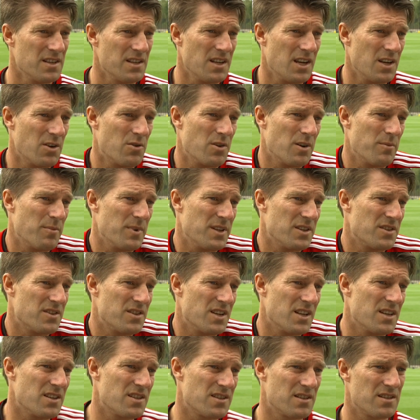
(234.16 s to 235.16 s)
it could have been
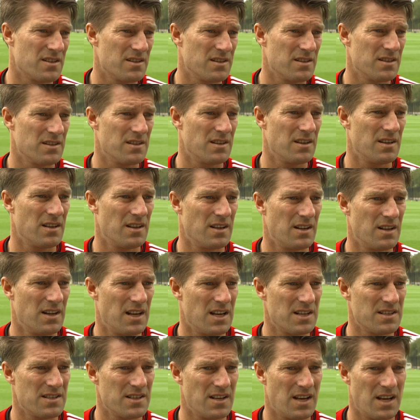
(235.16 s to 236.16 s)
six uh,
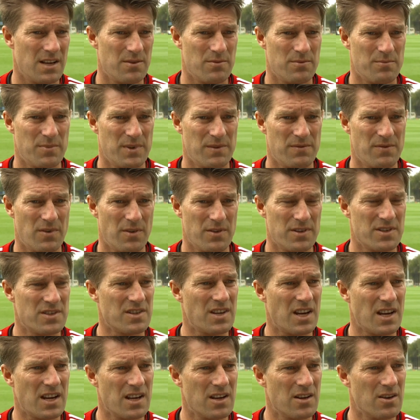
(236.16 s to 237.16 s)
last night before the
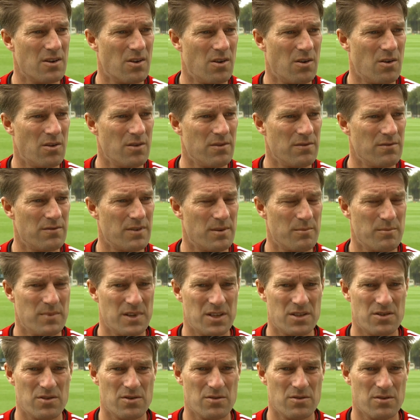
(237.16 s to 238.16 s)
second goal from
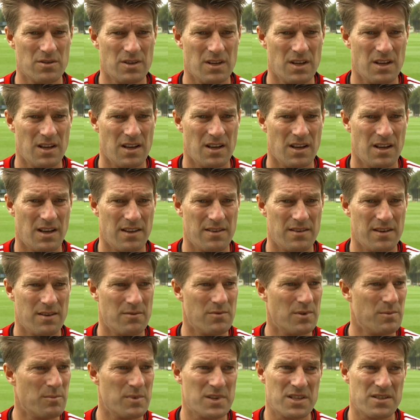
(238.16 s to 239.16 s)
Michu. I think
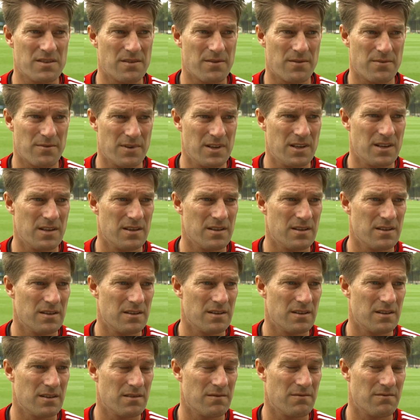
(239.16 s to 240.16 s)
we missed three
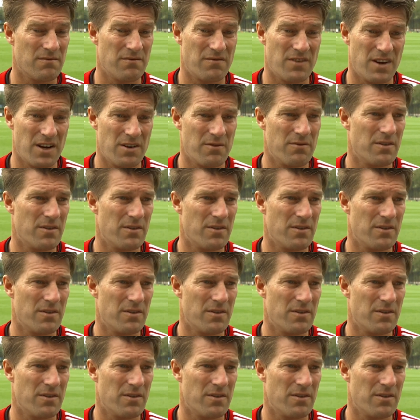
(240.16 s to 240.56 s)
very,